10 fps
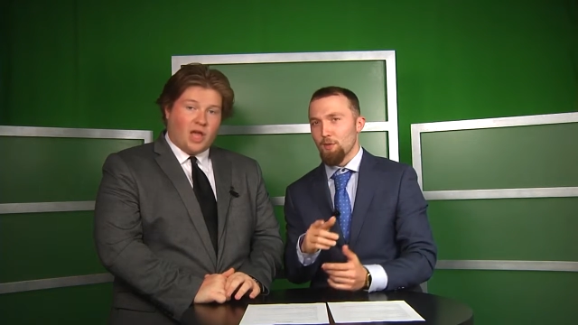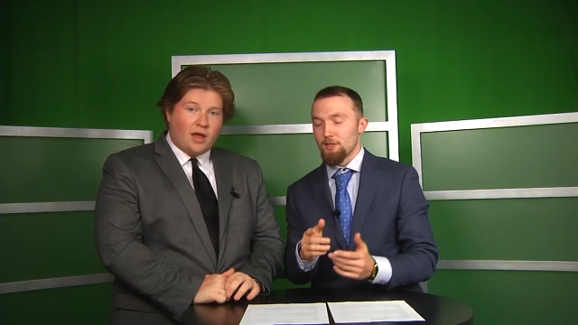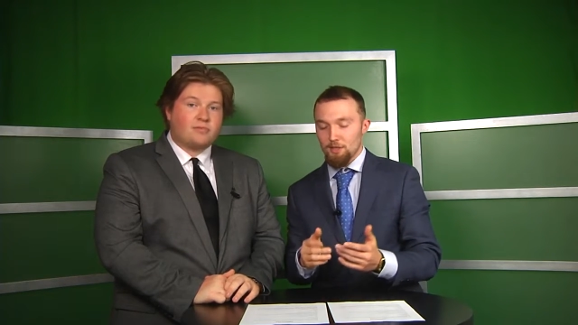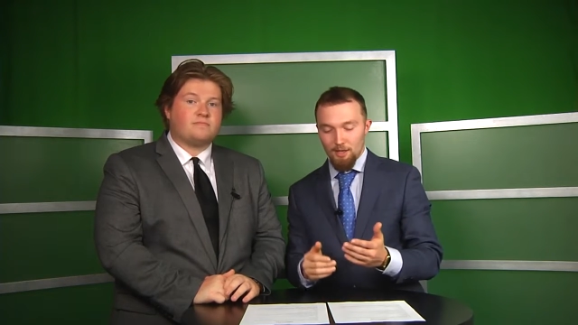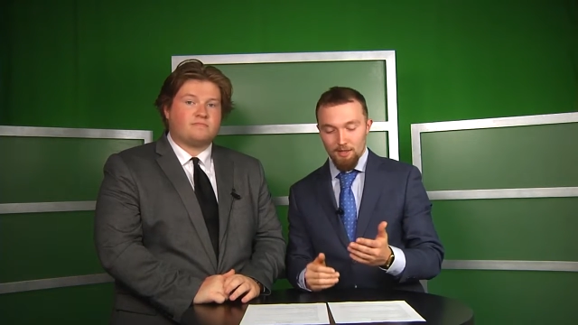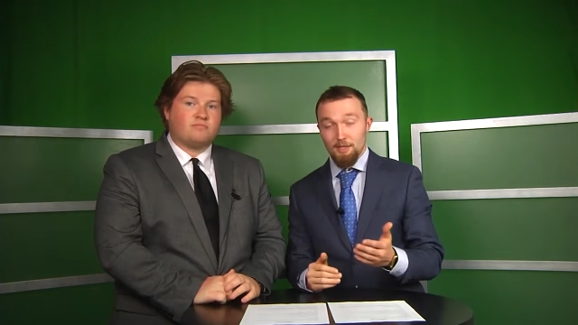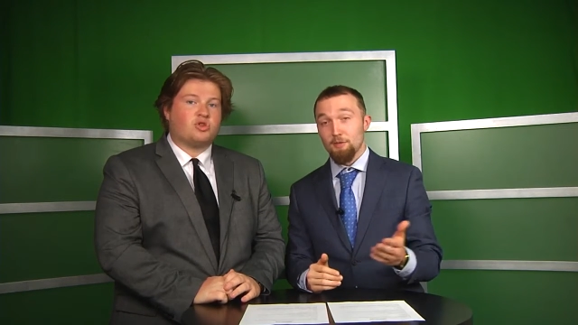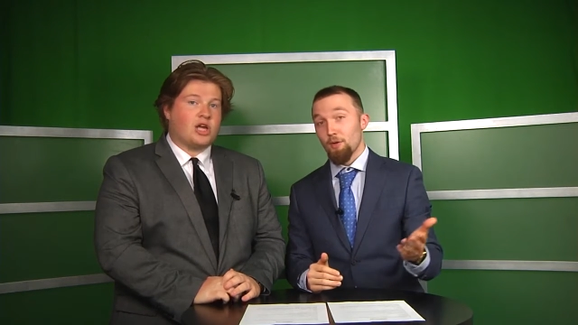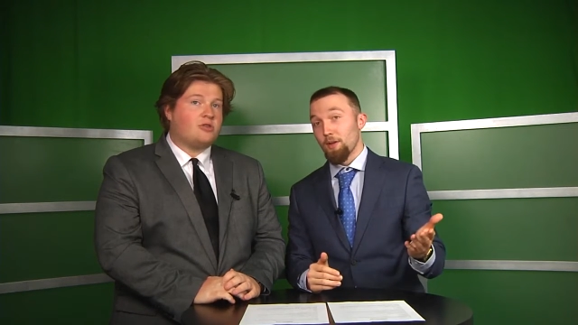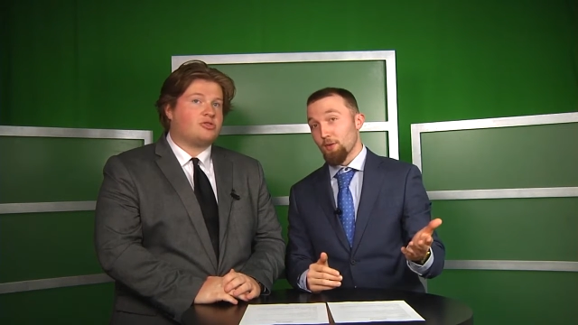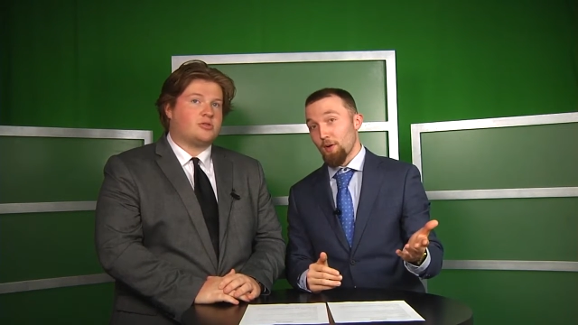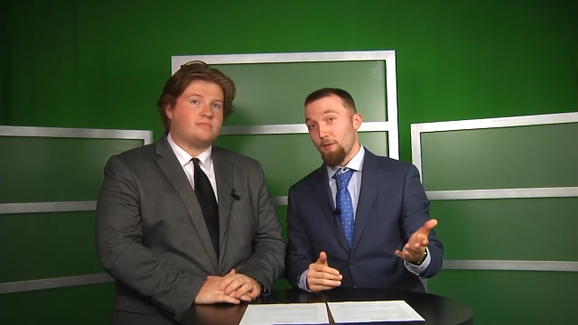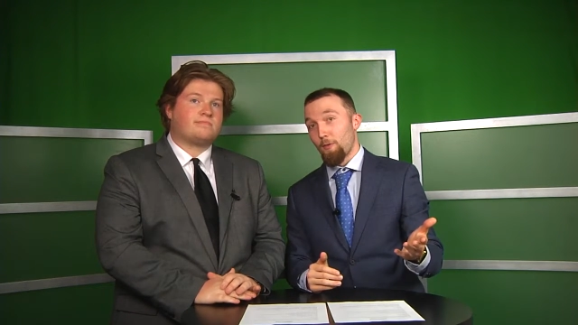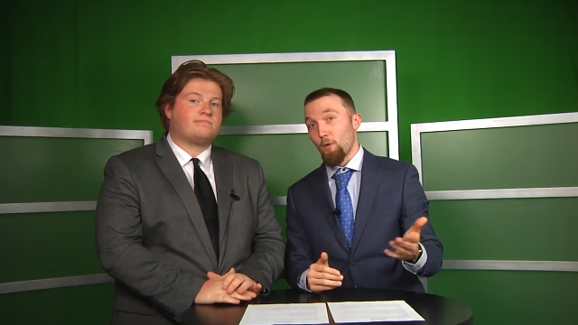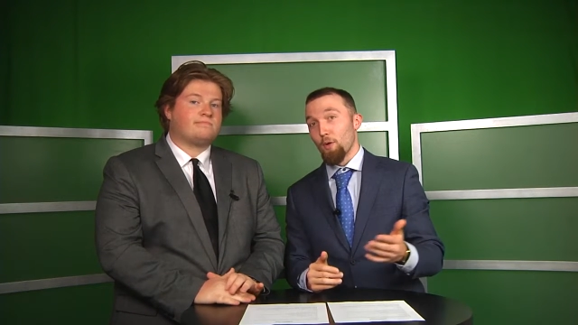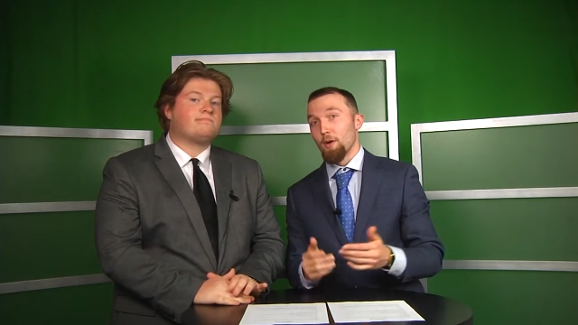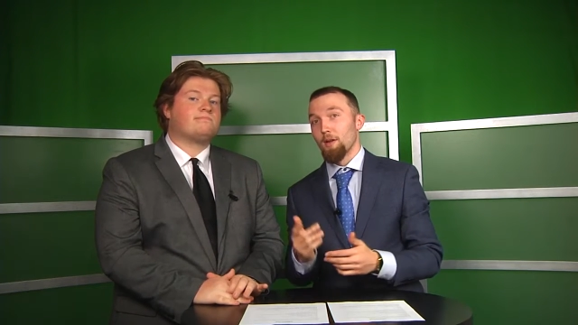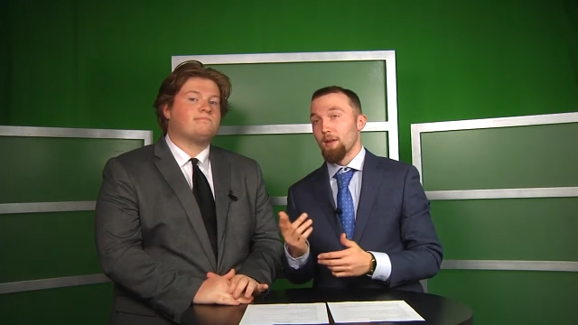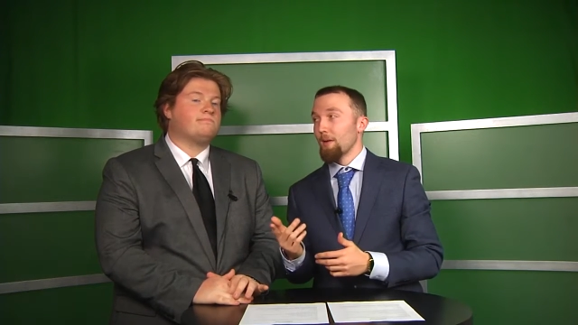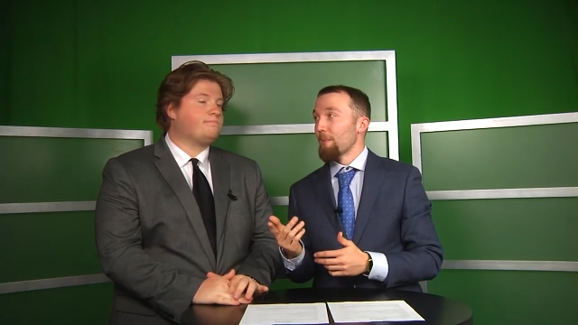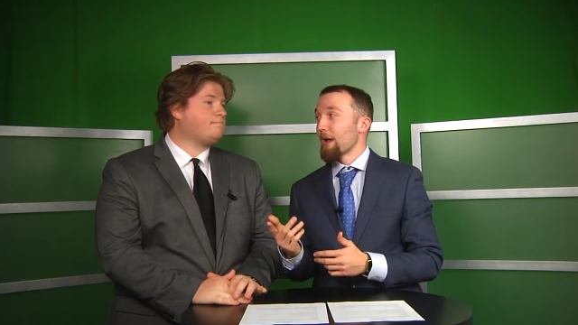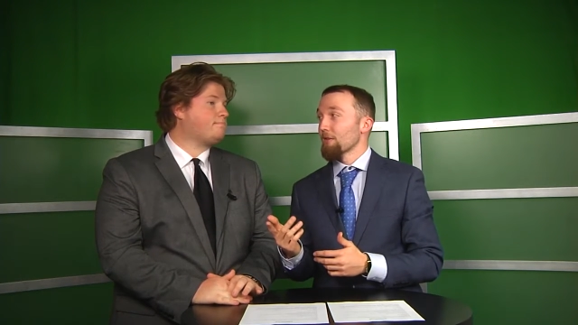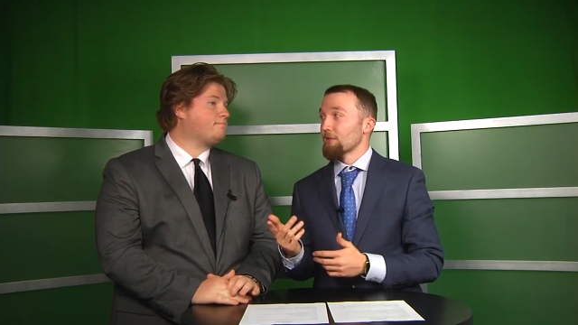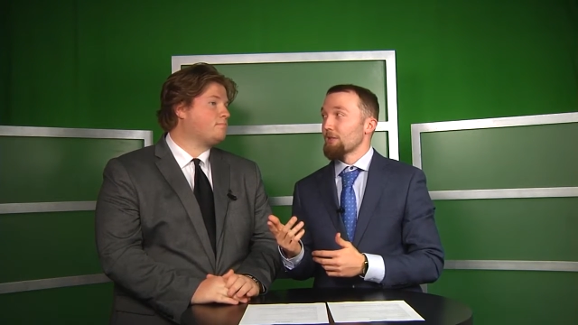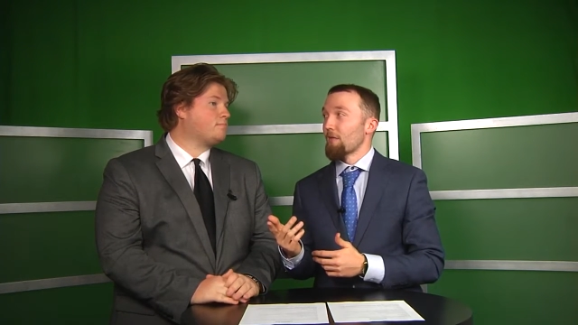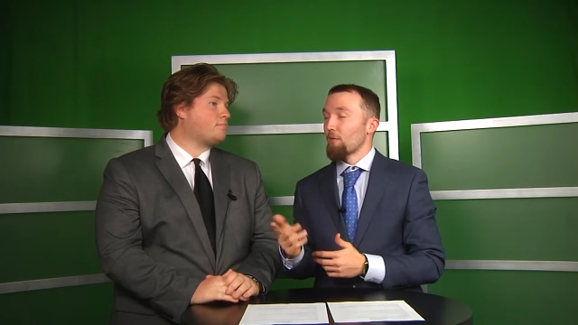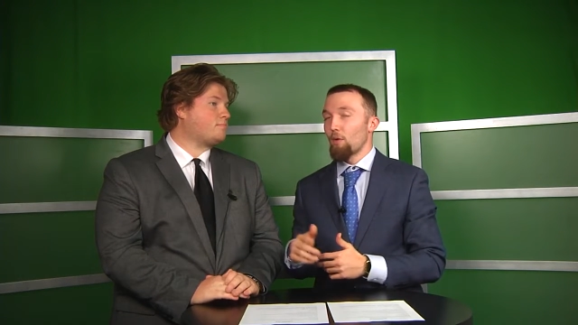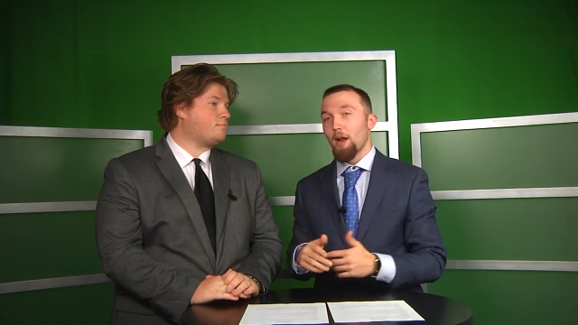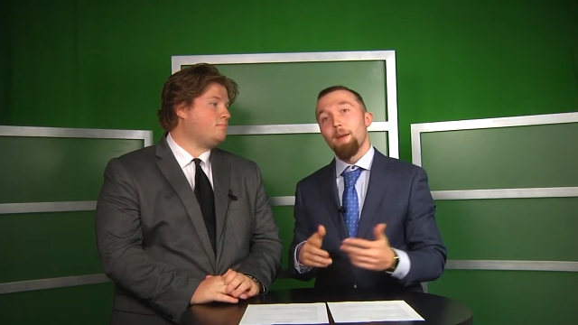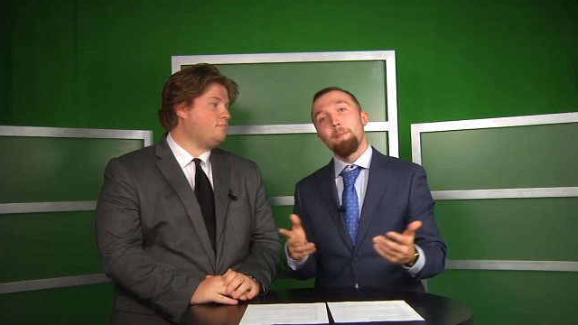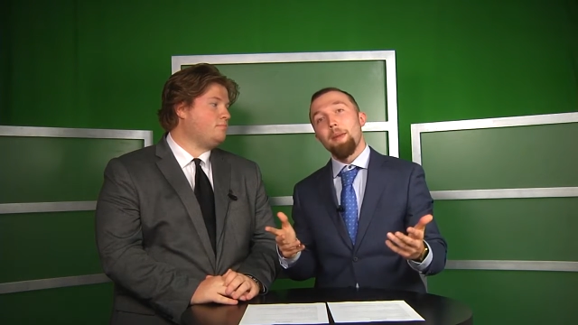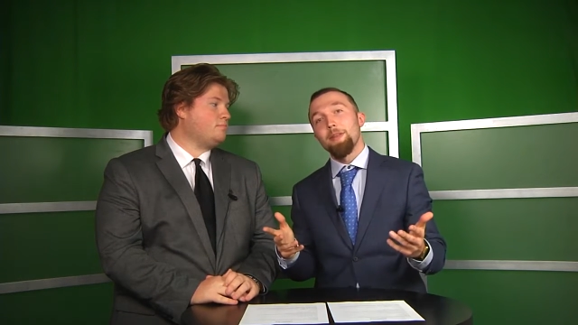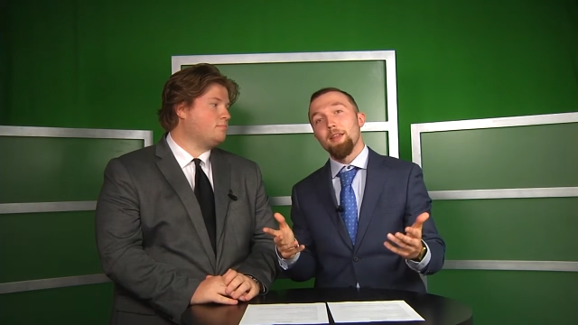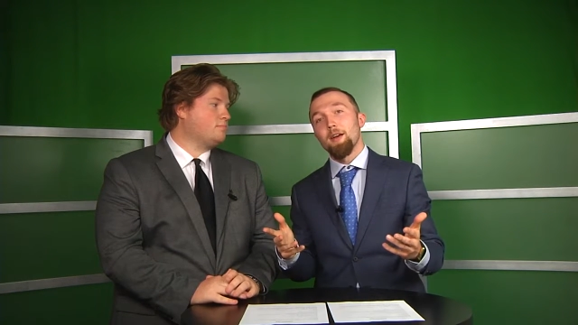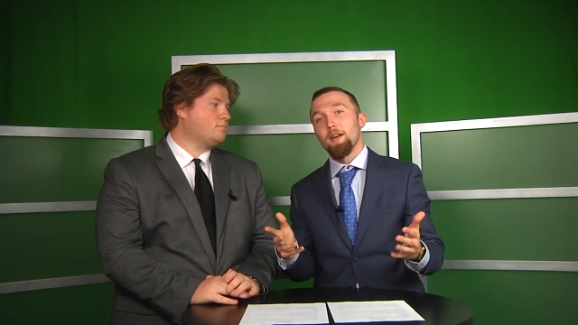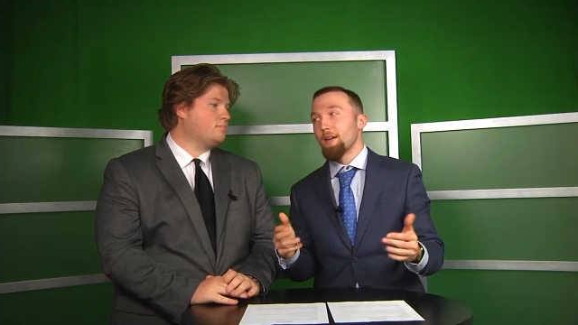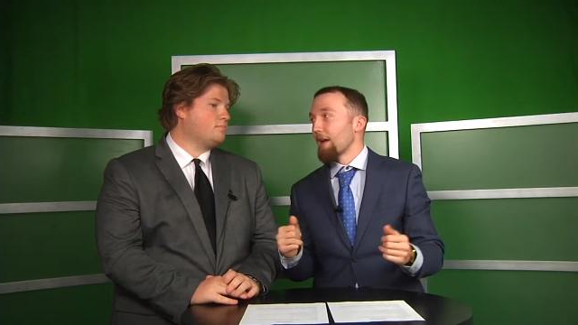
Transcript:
Speaker 1: which Chiefs are only 3-4. Packers 7-1. Maybe the